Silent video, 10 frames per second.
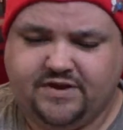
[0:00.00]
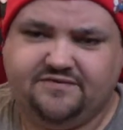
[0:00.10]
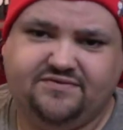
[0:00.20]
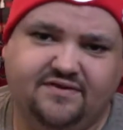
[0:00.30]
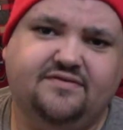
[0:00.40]

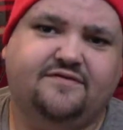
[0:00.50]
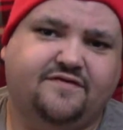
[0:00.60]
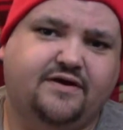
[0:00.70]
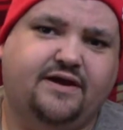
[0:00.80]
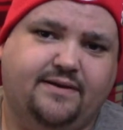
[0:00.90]
I've seen the
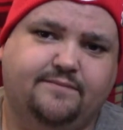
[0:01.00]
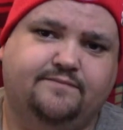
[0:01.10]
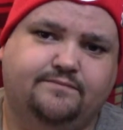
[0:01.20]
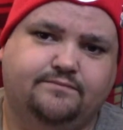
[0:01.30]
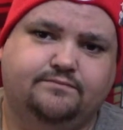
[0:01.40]
Fair Game
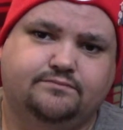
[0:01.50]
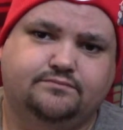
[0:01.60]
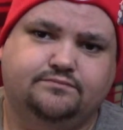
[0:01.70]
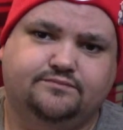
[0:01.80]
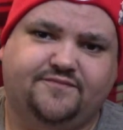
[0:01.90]

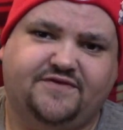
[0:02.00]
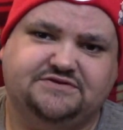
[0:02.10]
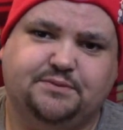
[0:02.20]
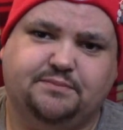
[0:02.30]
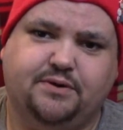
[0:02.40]

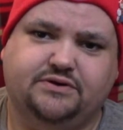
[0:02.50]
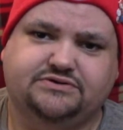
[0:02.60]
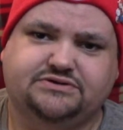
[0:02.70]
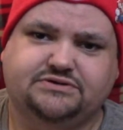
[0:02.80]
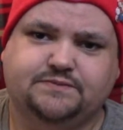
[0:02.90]
Facebook
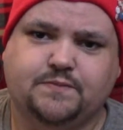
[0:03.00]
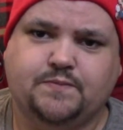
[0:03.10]
posts.